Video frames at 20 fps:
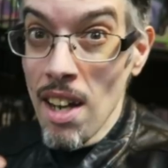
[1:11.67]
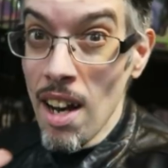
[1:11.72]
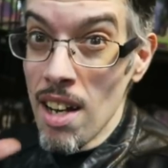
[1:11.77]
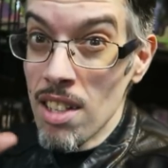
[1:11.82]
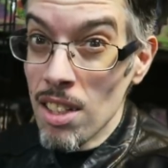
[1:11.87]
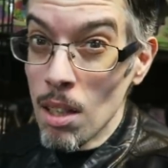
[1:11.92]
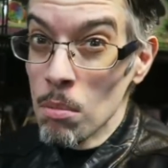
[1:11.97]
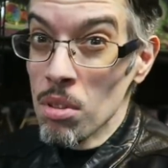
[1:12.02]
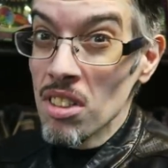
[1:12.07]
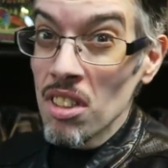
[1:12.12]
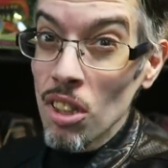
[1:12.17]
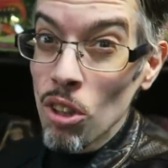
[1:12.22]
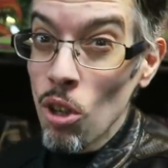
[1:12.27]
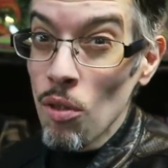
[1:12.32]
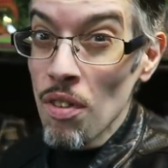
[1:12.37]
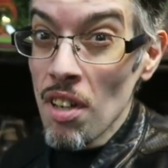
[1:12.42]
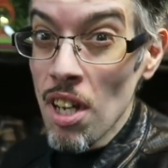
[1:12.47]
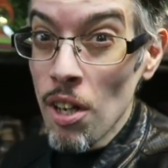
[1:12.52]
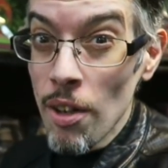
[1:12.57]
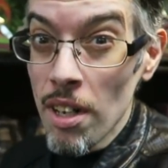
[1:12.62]
Guys, I'm still
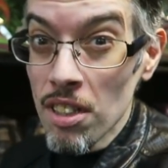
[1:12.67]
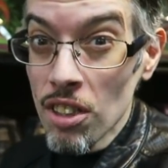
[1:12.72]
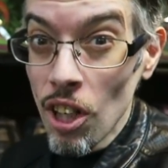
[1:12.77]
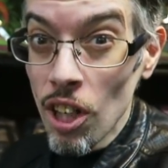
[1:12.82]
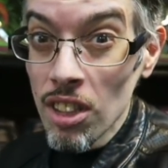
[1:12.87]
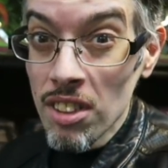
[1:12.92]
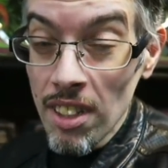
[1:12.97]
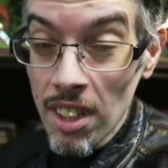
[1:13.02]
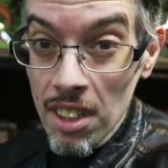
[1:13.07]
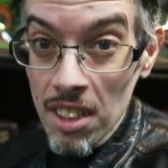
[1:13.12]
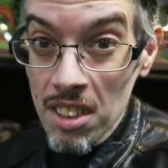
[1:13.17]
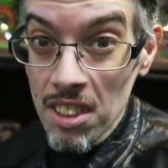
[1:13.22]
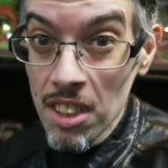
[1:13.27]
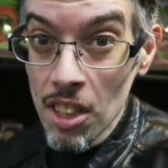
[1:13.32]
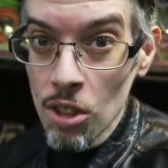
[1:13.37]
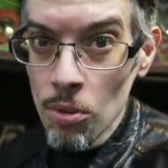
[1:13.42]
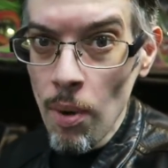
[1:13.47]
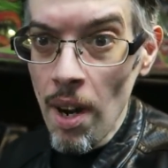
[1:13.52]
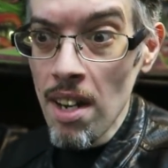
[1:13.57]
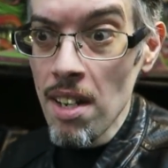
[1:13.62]
over here at Dark
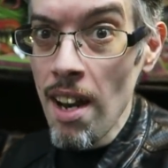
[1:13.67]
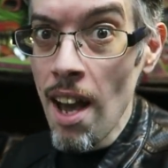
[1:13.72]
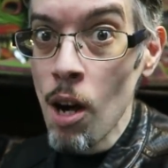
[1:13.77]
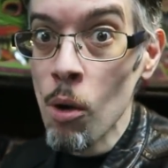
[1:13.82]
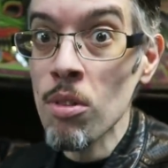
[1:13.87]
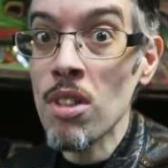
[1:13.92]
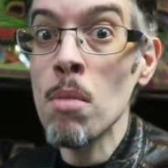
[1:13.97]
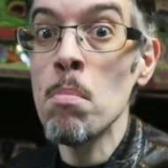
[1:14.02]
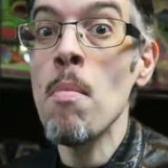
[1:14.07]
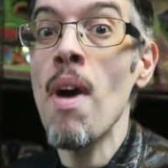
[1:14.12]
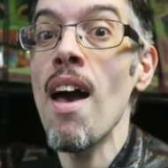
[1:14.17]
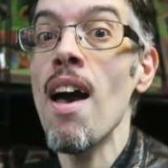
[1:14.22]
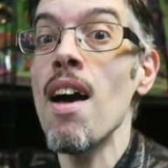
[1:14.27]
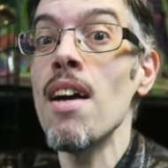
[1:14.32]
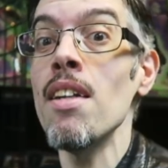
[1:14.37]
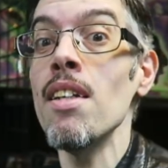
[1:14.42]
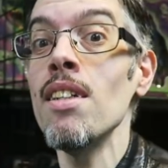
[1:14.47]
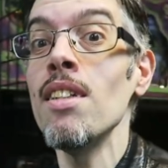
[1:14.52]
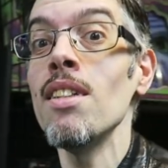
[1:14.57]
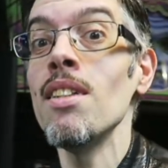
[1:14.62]
Delicacies right now with the
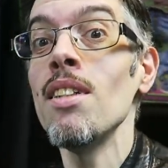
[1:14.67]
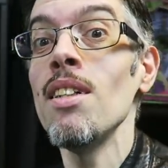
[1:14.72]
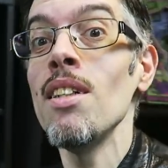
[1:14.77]
man